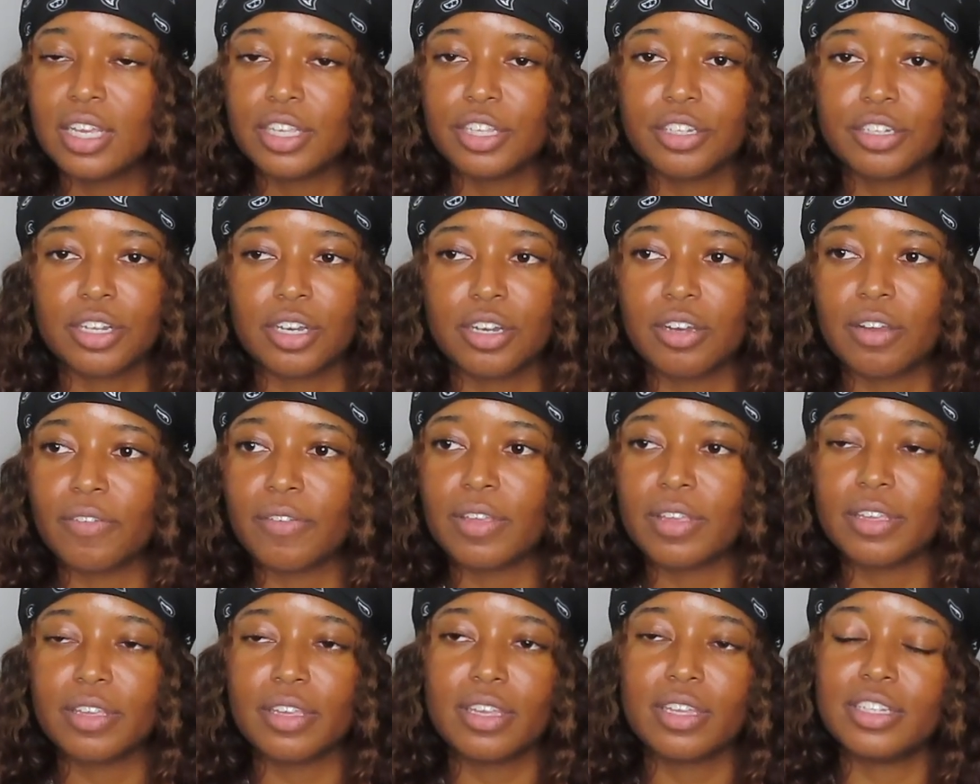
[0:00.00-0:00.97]
you know,
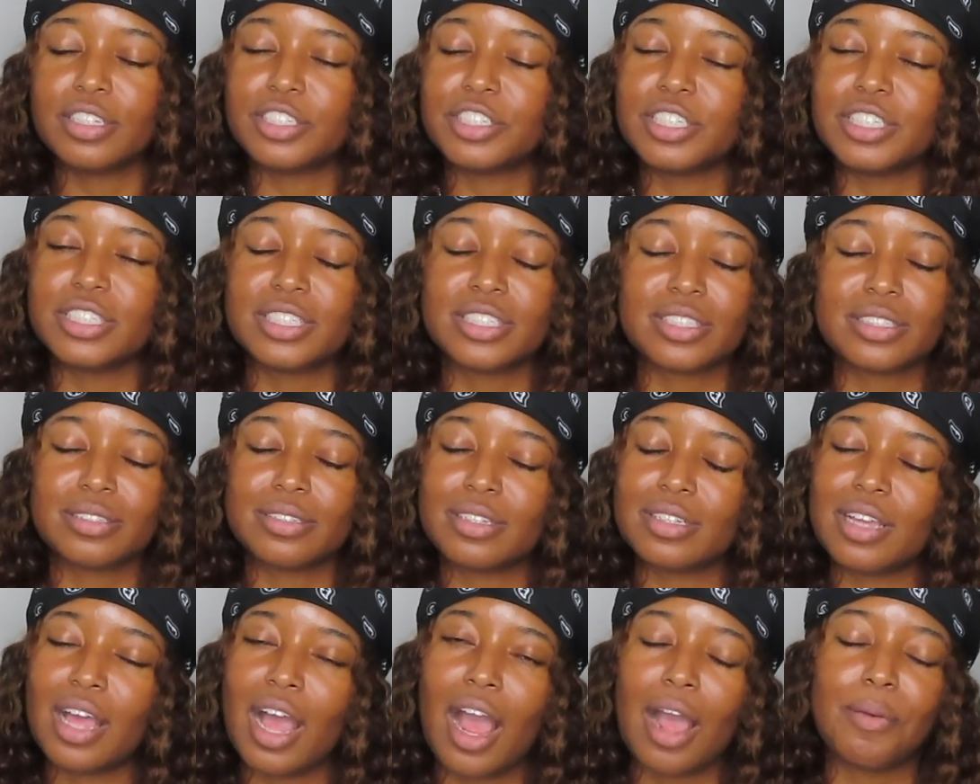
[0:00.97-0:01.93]
it, it just...
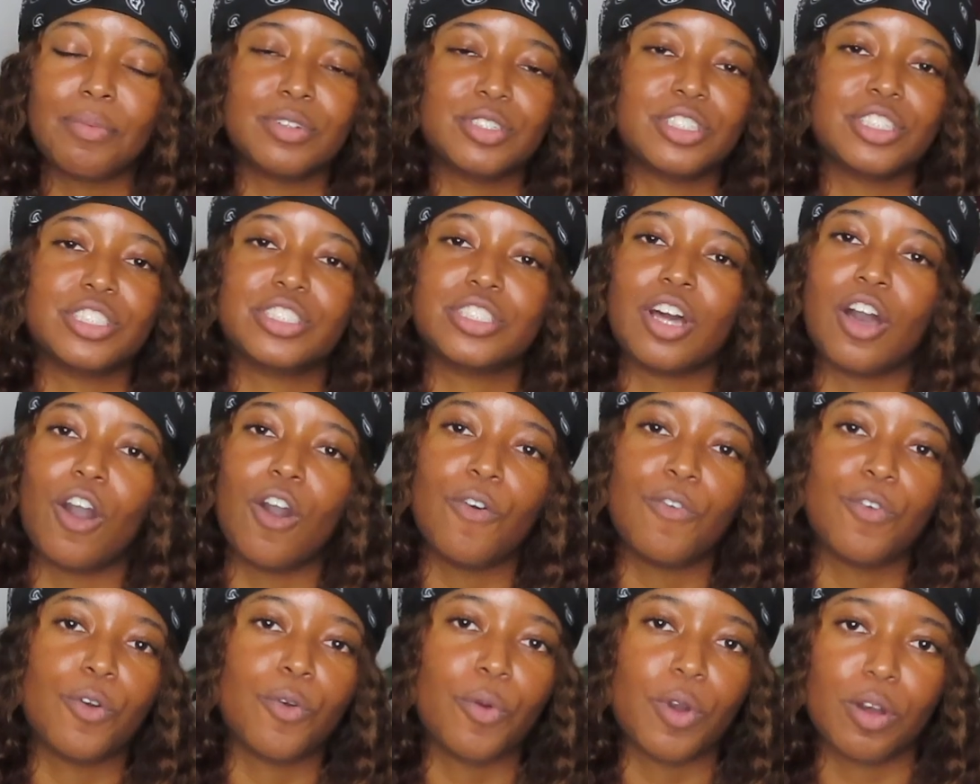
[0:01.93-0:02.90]
I was just
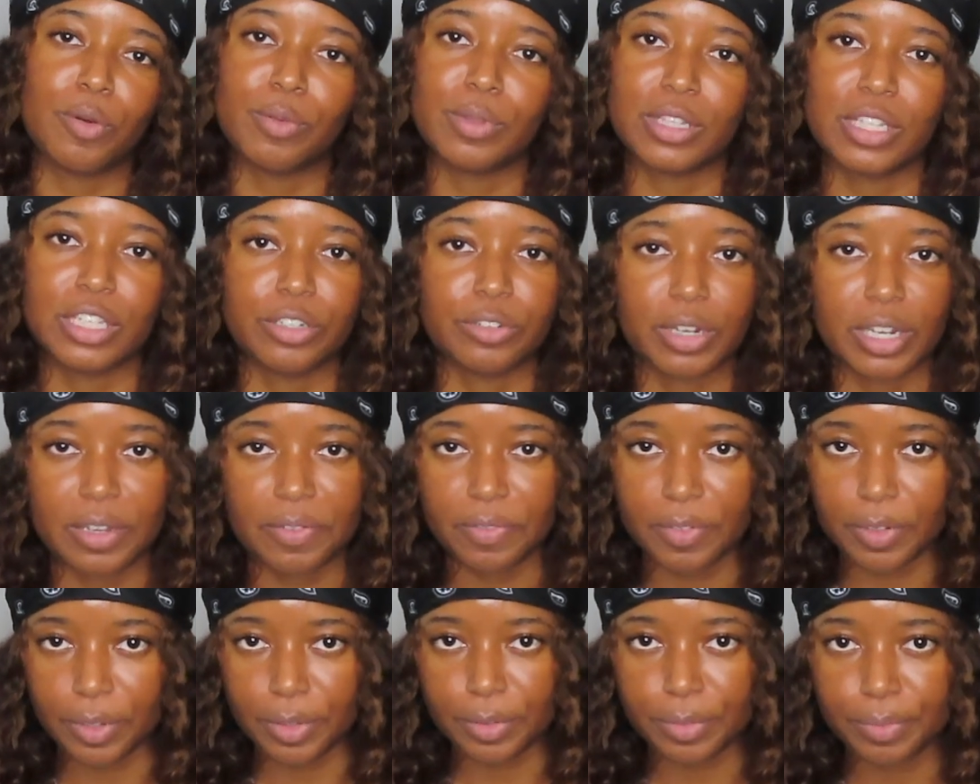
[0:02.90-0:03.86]
overwhelmingly
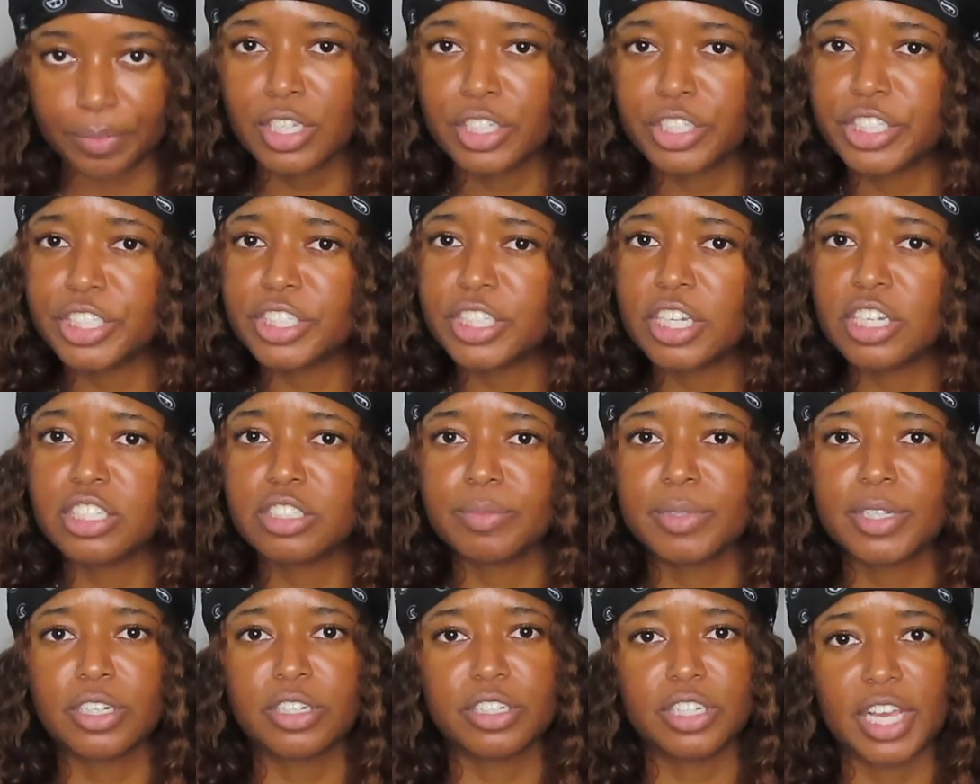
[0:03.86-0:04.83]
grateful. She tells
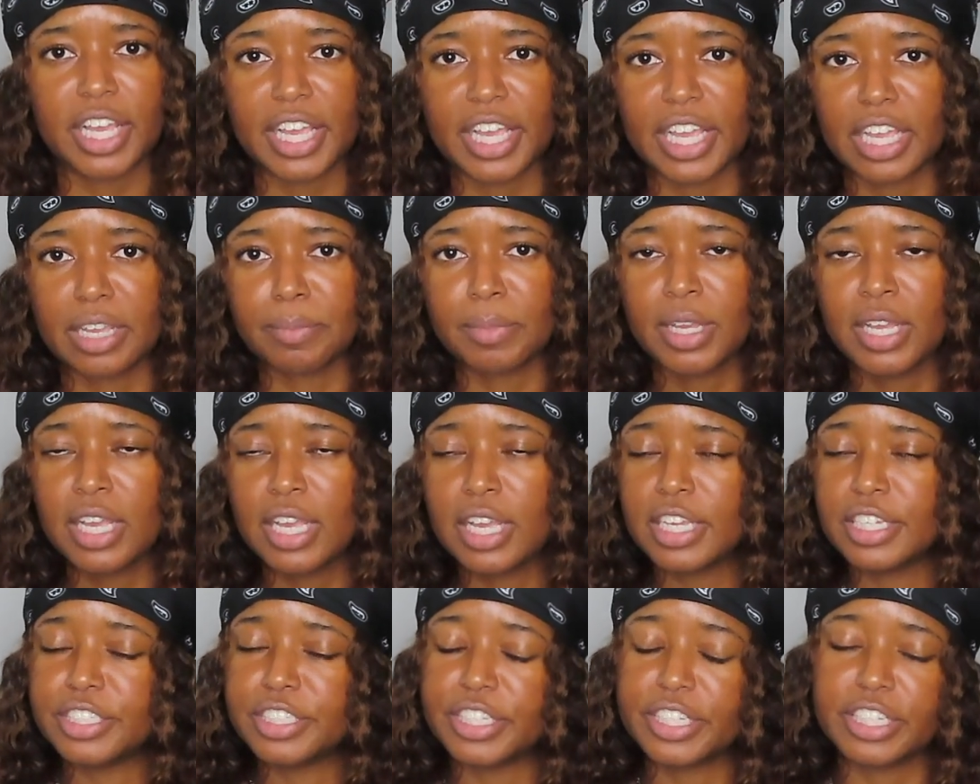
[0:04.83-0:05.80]
me her name
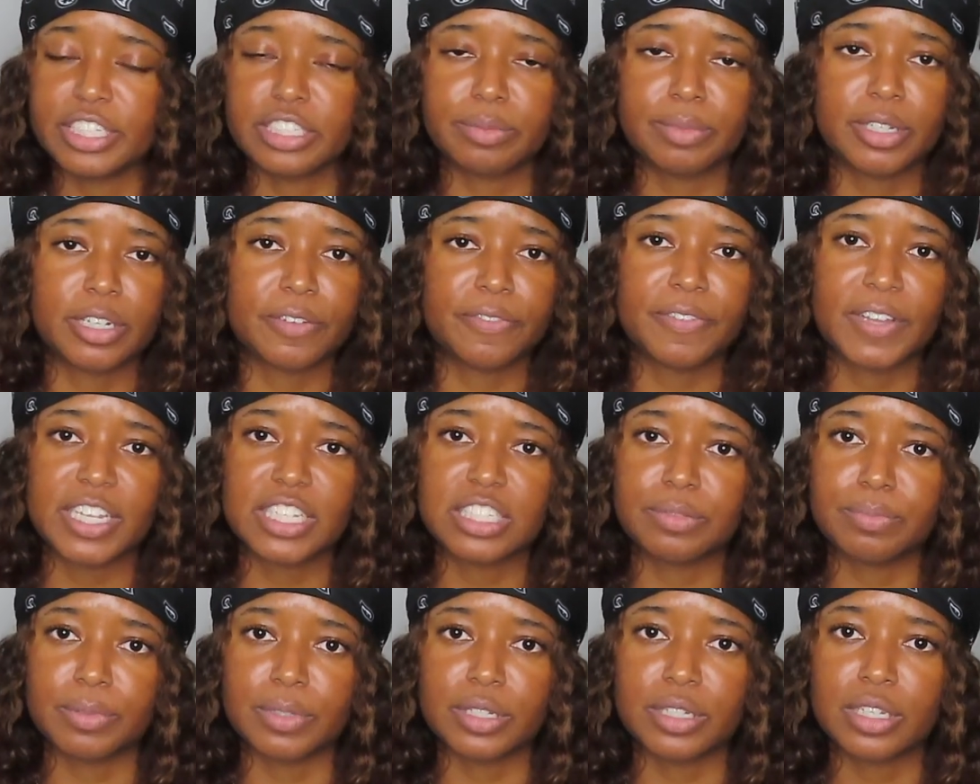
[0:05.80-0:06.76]
and she gives me her
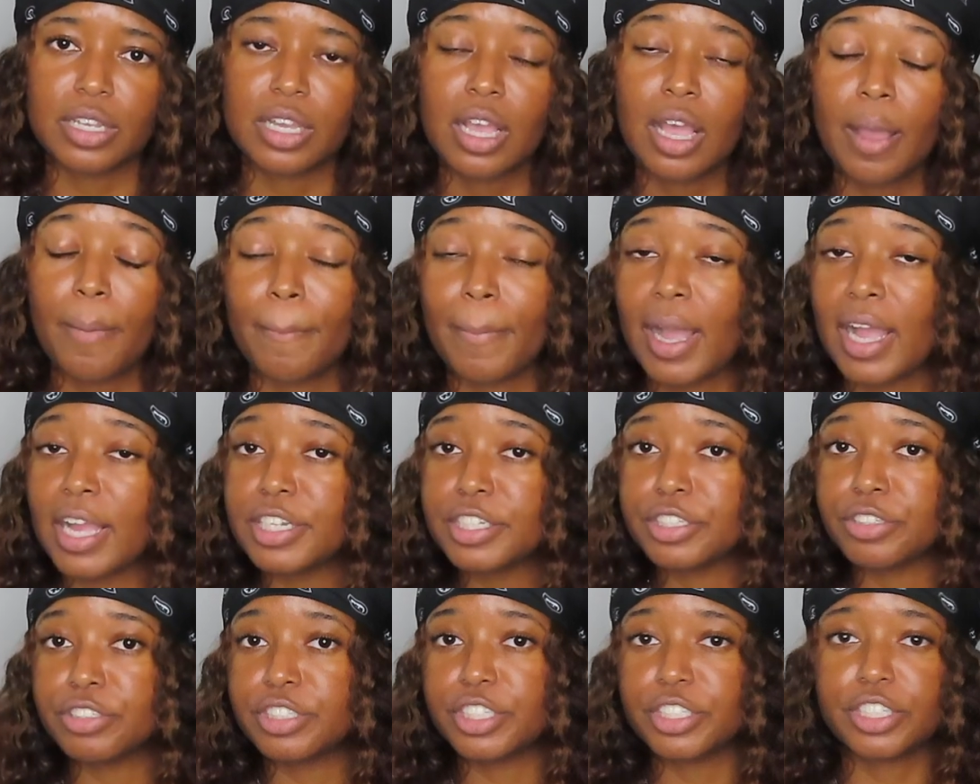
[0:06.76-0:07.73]
Facebook.
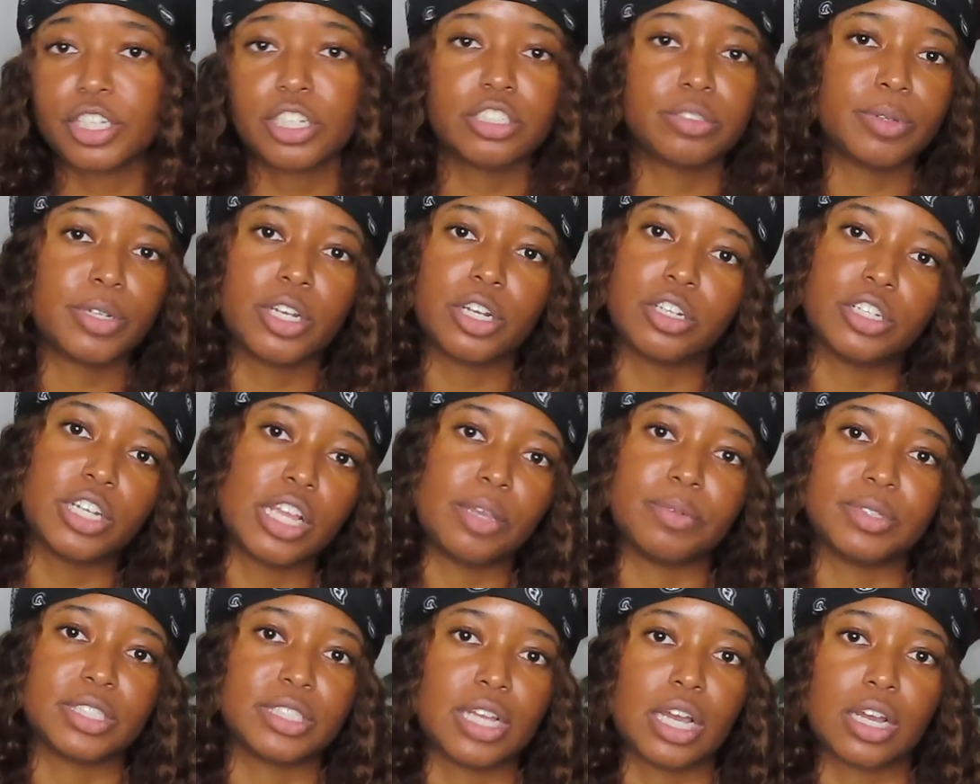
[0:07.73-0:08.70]
Mind you, she tells me her name
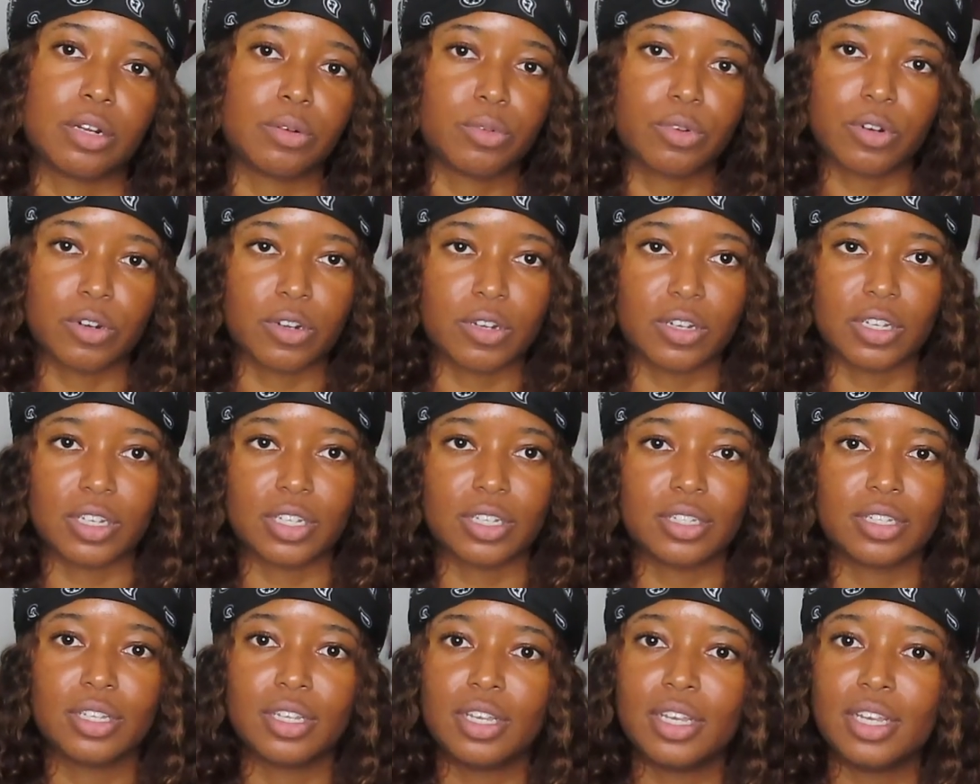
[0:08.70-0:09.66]
is not
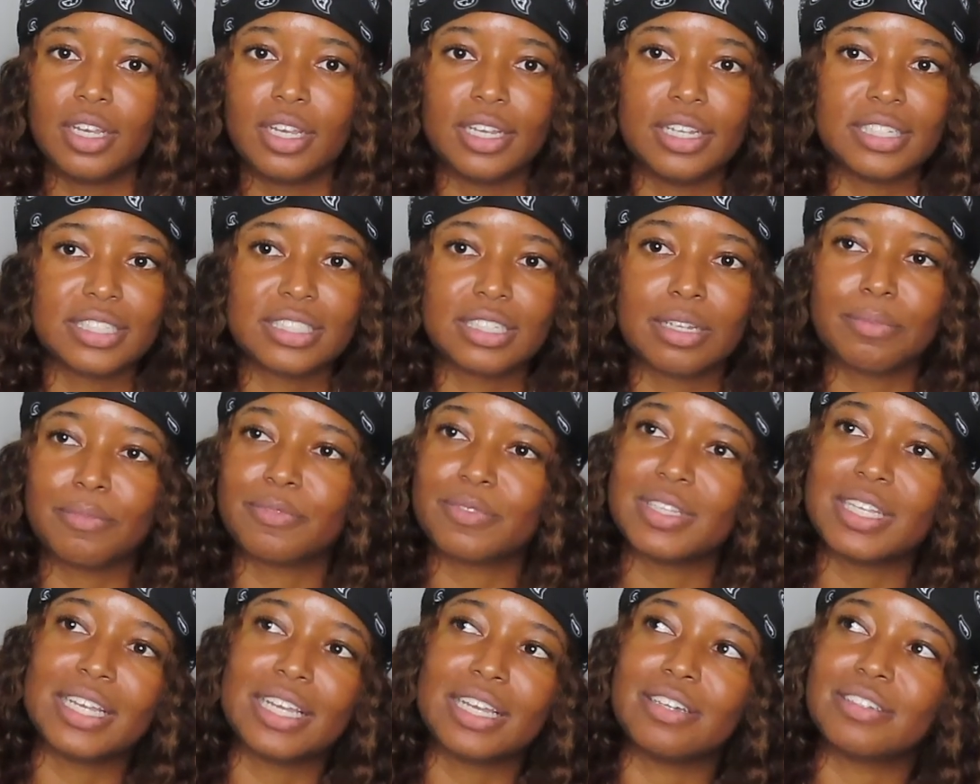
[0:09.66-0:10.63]
Aurora. It's
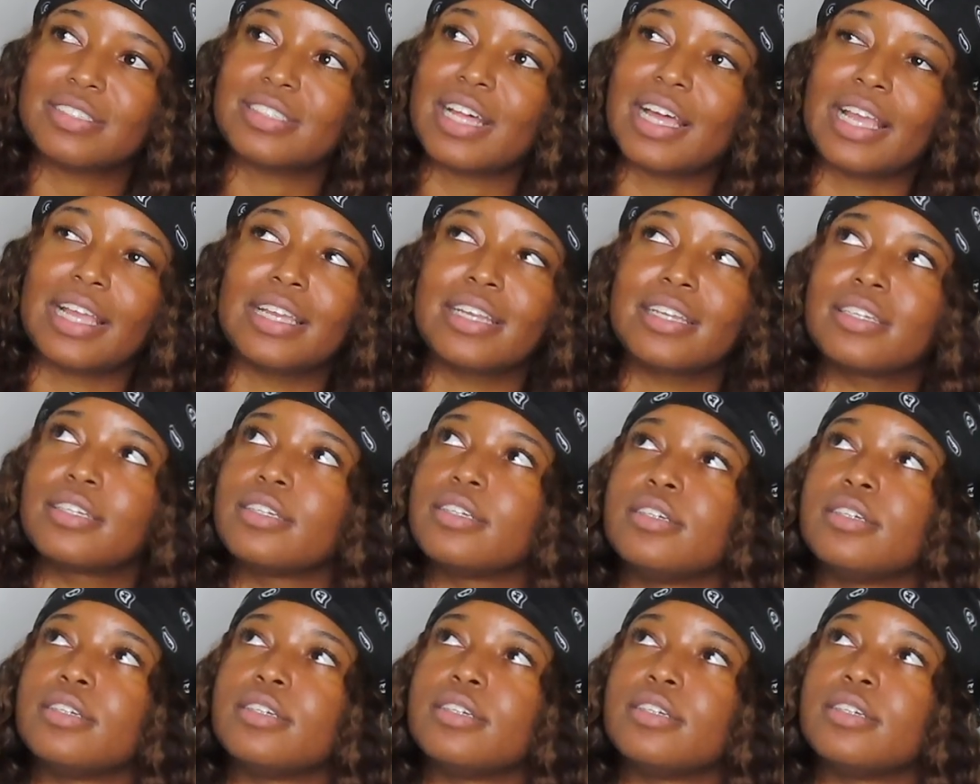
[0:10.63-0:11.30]
something else like